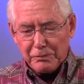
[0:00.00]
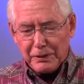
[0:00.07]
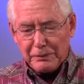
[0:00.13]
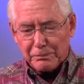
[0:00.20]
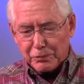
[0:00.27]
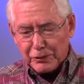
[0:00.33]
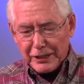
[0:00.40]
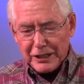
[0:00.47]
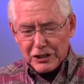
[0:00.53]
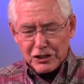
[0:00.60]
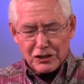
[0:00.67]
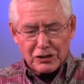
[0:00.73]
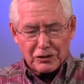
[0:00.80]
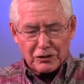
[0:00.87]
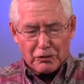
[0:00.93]
be
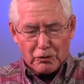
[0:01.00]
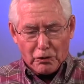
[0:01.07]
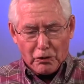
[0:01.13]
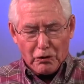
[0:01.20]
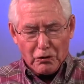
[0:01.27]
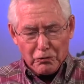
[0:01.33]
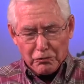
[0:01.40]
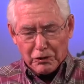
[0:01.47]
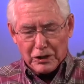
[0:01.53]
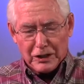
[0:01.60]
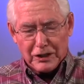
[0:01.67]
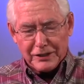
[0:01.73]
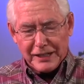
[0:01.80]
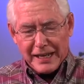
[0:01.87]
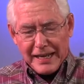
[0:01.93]
preached to the whole
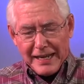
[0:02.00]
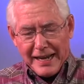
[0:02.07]
world